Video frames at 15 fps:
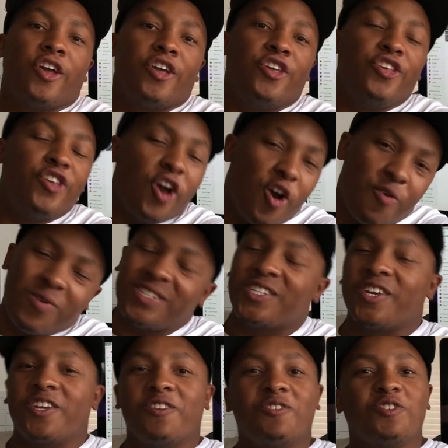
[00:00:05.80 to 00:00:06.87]
Yo, what's
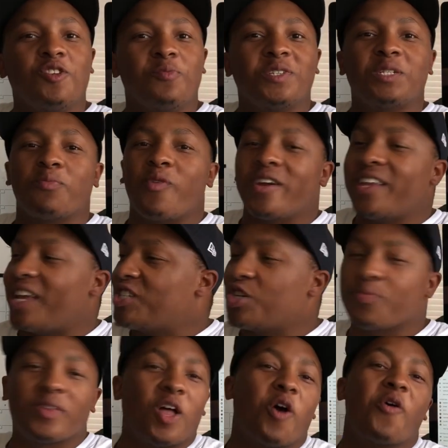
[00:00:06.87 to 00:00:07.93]
good YouTube? It's your boy Nate
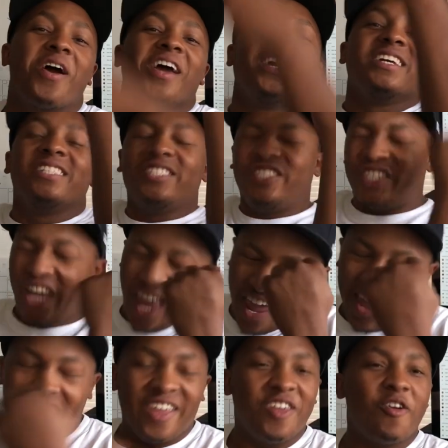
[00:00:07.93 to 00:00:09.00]
Triple O G.
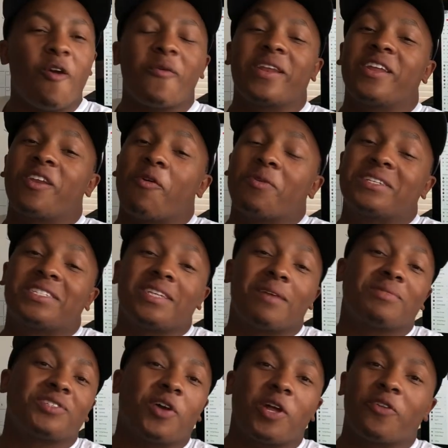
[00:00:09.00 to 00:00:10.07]
You already know what's
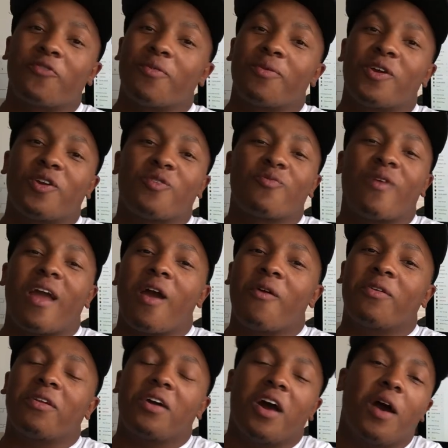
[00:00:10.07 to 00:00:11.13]
up, started from the
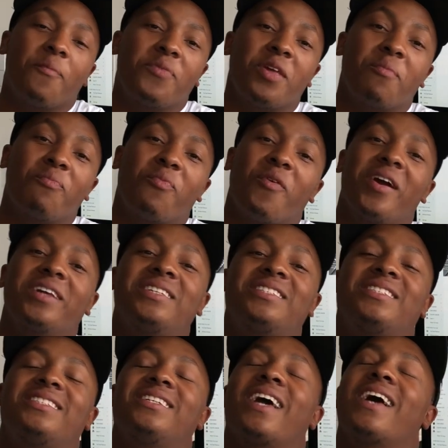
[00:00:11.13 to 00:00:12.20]
ground up. Your boy
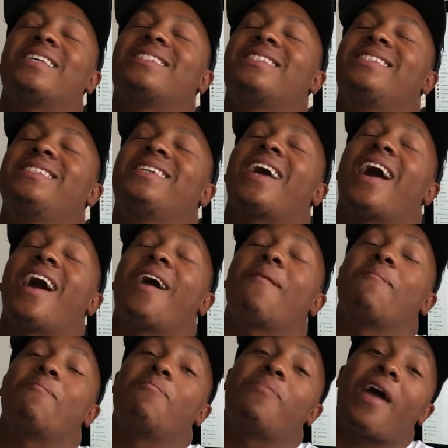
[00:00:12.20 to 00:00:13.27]
just got
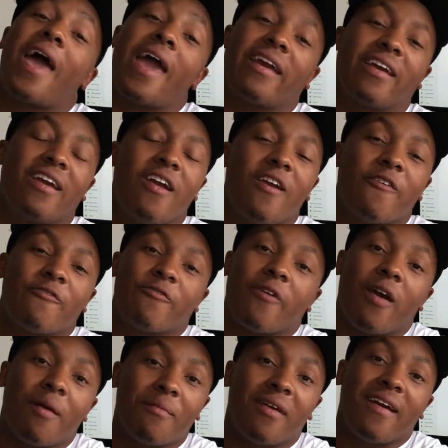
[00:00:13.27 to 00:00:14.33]
back
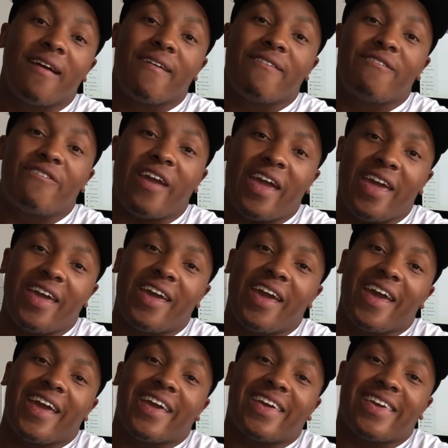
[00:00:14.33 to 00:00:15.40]
from
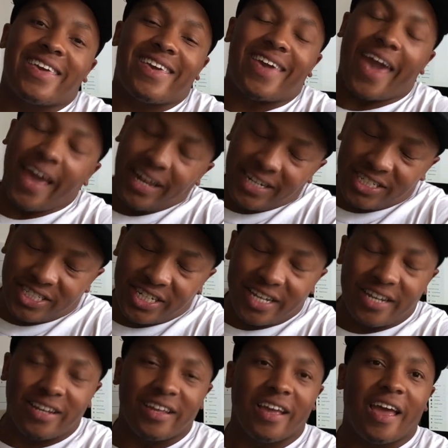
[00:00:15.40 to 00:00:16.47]

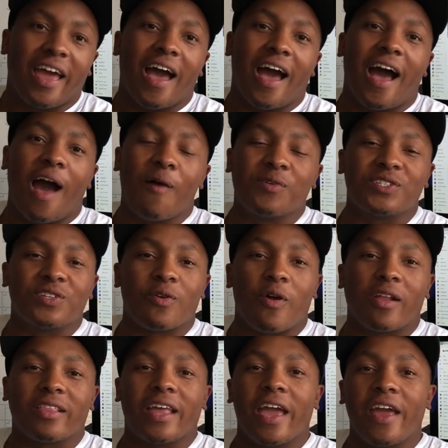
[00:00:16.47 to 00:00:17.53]
vacation. I was in
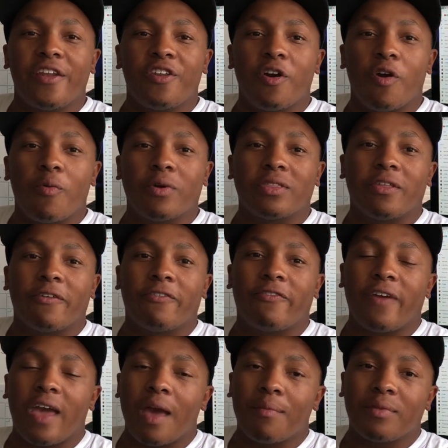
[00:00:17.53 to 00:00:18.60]
Orlando with the
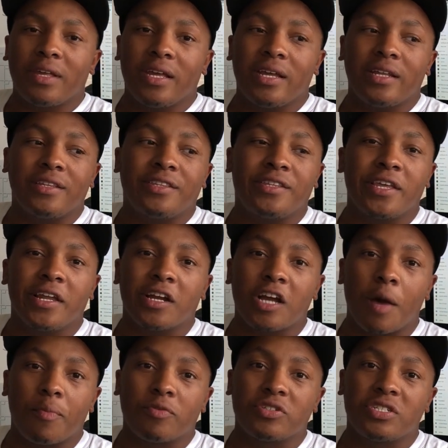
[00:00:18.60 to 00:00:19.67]
family, did a
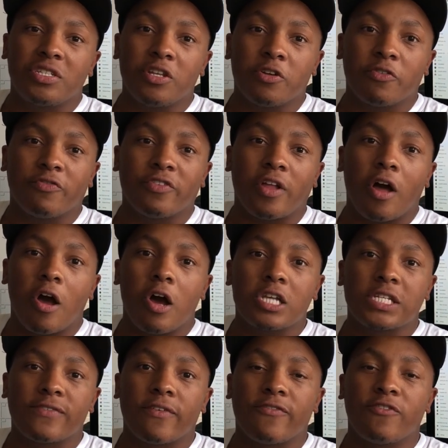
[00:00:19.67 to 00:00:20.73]
couple sneaker
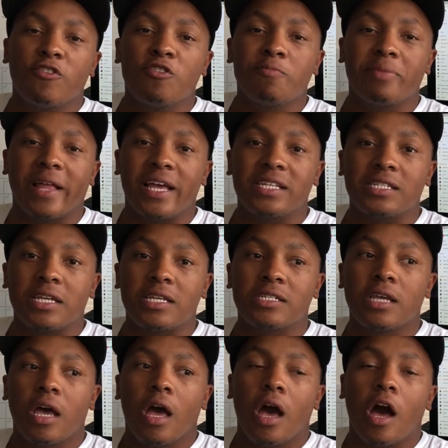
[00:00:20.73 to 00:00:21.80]
vlogs in a few
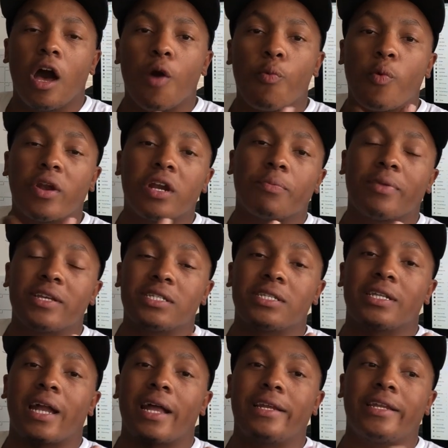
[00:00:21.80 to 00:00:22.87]
places. Uh, one of the places
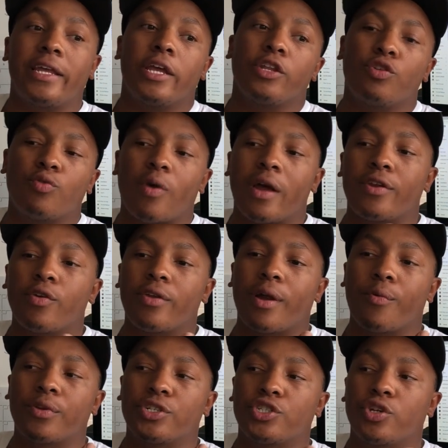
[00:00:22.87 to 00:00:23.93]
that I did do, I know that
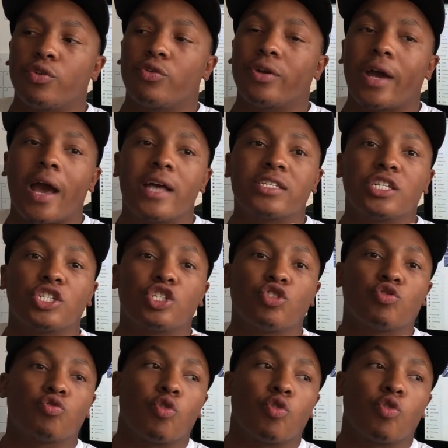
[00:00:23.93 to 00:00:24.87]
I want to show you guys, is